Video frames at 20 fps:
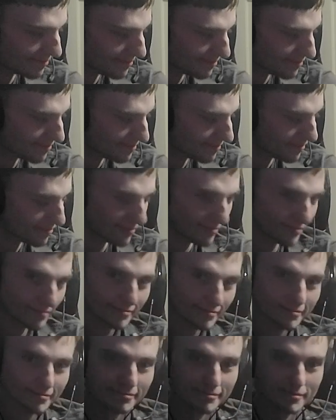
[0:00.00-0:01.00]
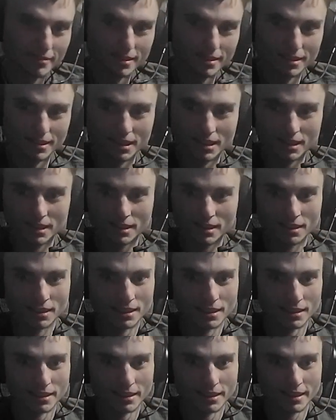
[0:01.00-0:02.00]

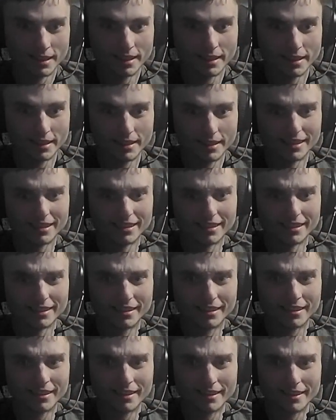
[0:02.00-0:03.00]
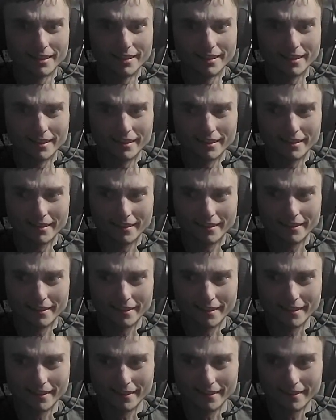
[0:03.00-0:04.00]

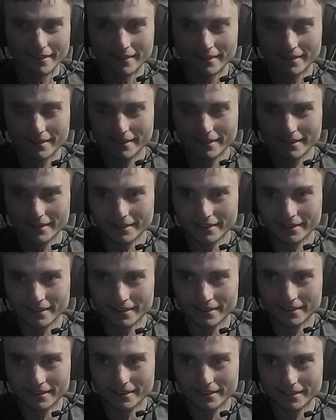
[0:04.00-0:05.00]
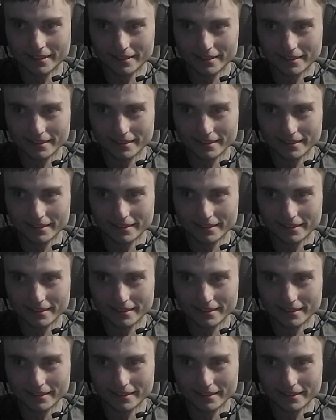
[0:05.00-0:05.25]
(silence)